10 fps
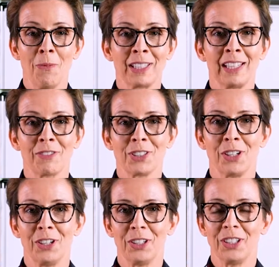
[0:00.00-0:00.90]
I'd love to
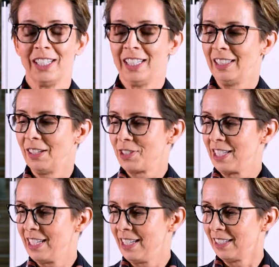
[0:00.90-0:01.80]
know and love to
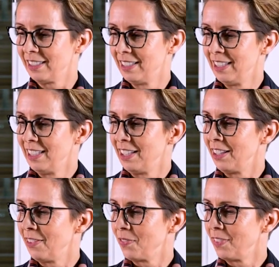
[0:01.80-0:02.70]
hear
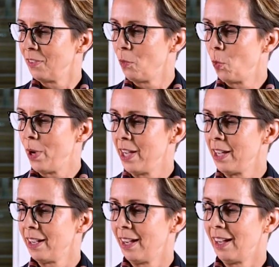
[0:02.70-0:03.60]

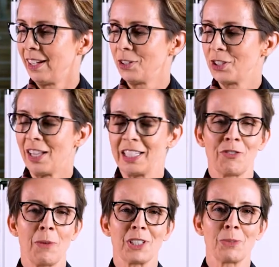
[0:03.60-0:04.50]
where you're dialing in
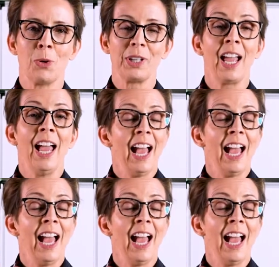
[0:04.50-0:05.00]
from this morning.